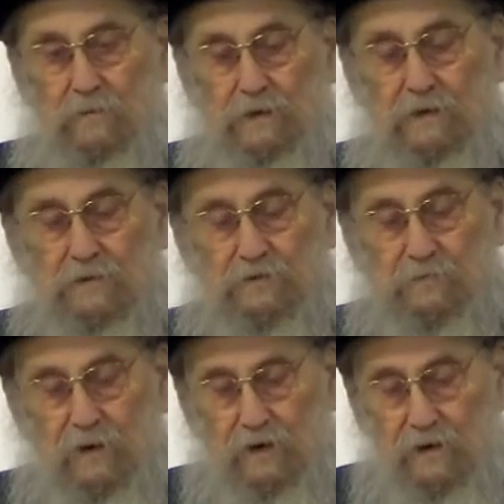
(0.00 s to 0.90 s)
big
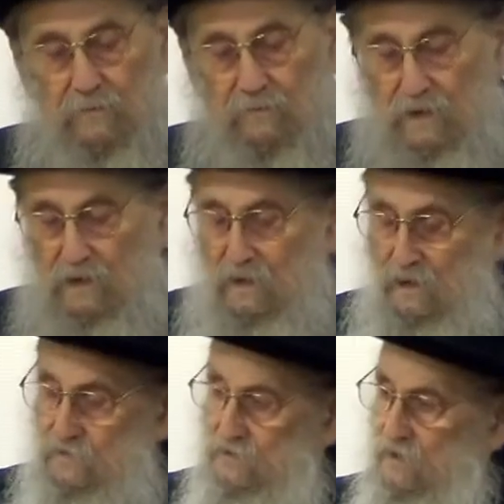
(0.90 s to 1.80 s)
mishpacha,
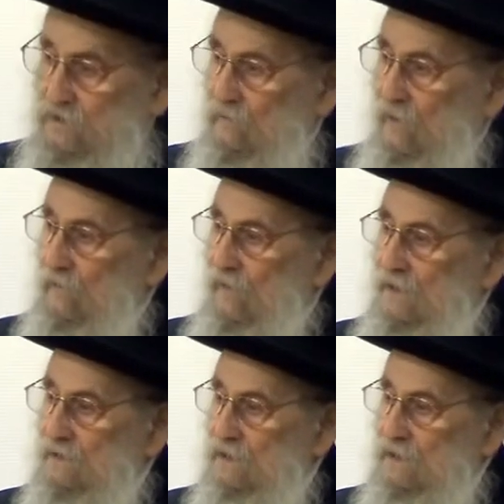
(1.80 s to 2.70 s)
and she had
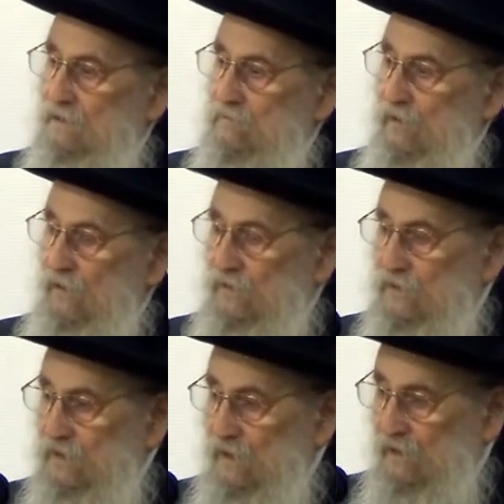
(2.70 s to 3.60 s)
one little boy.
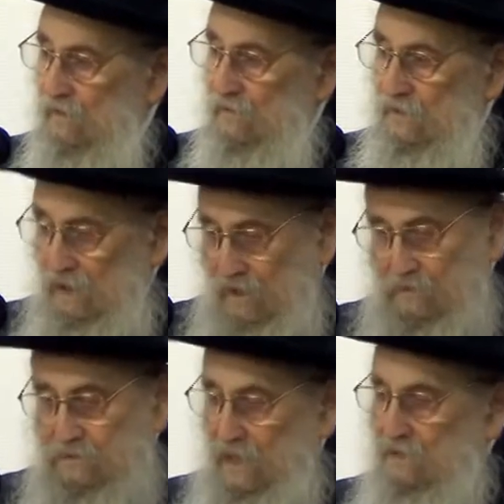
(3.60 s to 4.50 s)

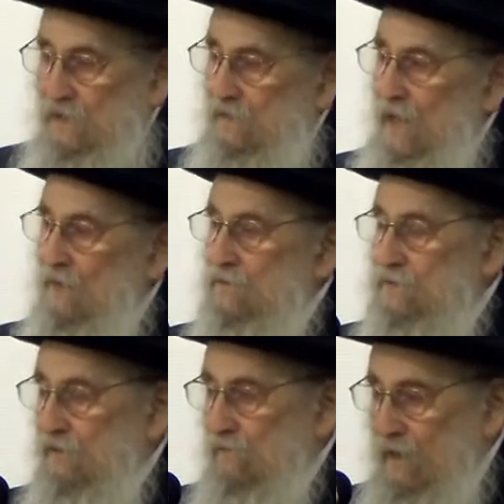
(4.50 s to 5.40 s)
Now
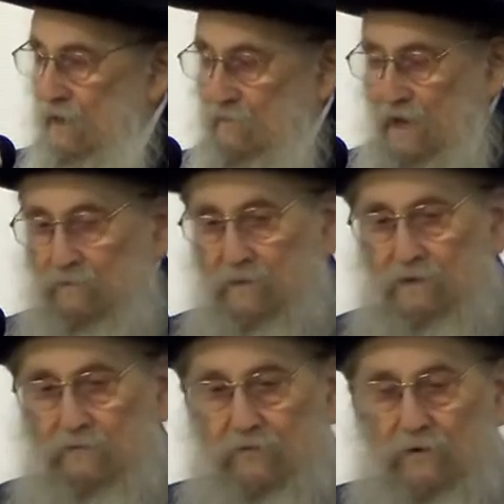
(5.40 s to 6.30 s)
he's married
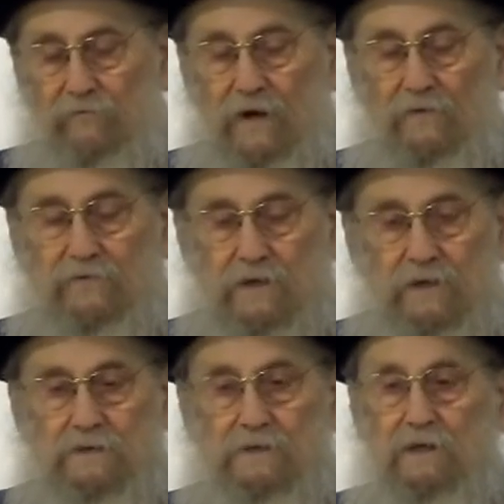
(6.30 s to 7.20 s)
with 4 or 5
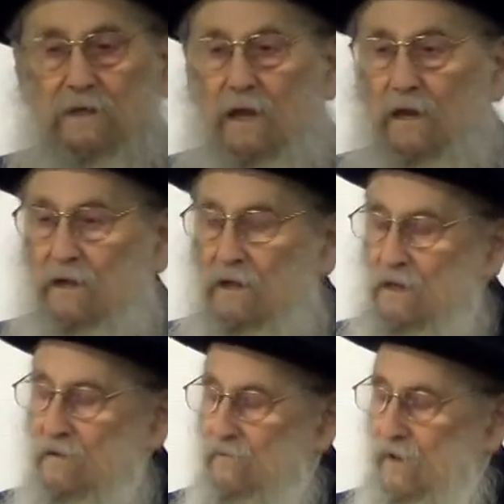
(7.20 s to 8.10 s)
kids and a
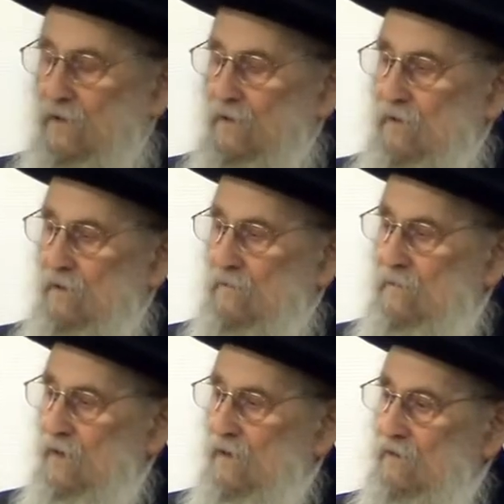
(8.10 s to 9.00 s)

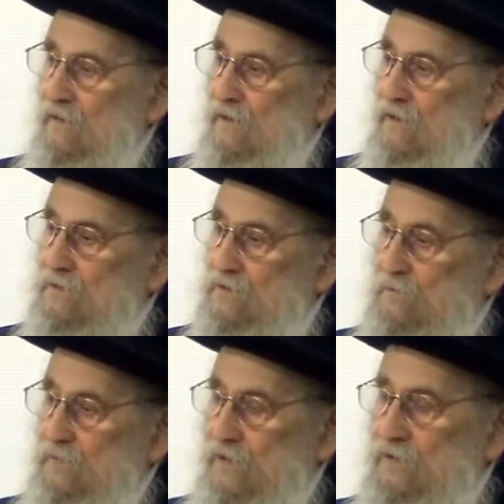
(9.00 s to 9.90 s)
very
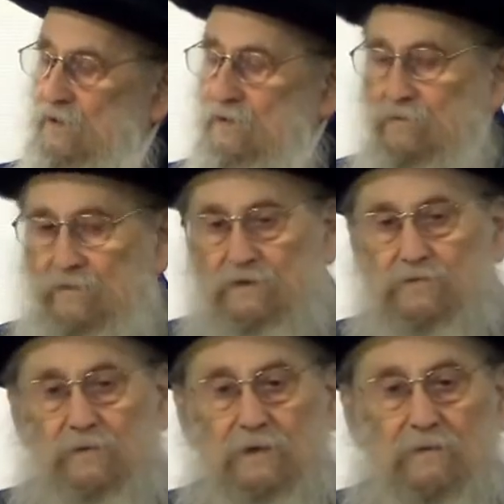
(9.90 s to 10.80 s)
superior
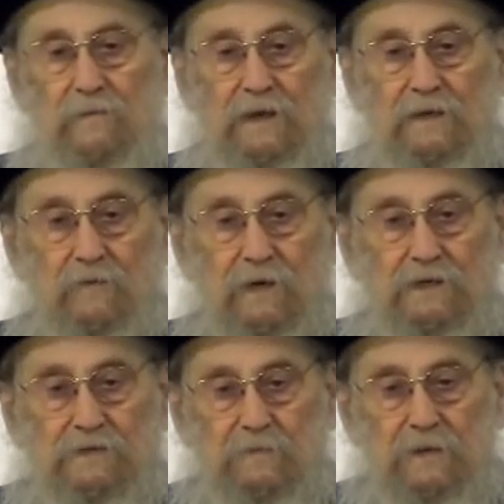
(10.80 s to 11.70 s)
individual in many
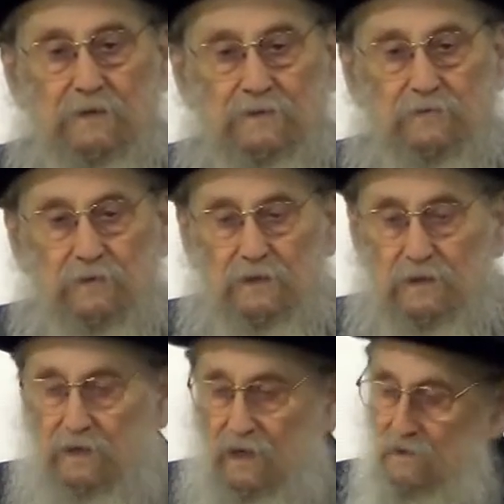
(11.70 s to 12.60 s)
ways,
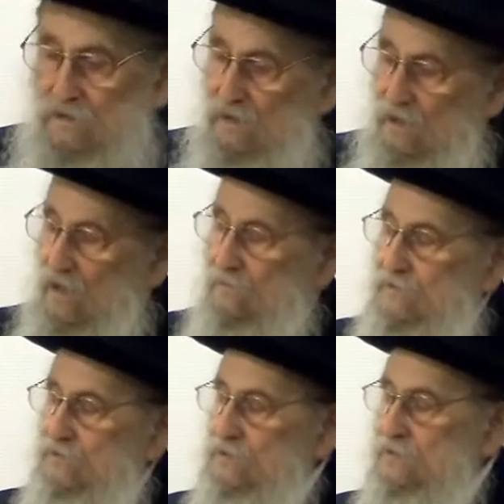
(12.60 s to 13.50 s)
spiritually, and
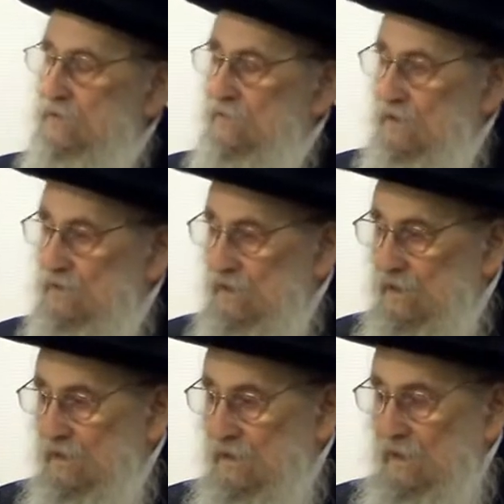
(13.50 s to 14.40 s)
accomplishes a great deal.